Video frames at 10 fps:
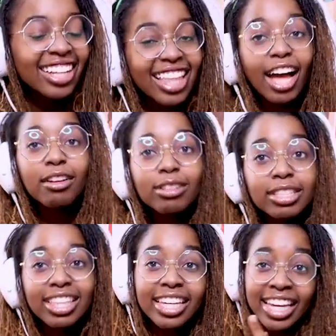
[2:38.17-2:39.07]
That,
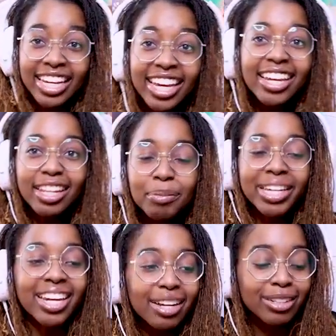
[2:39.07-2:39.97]
the kick in the
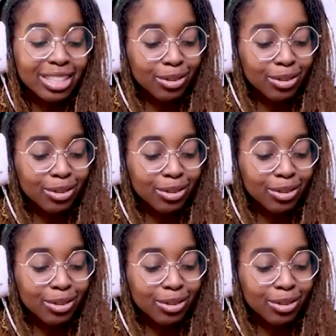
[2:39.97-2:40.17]
beginning was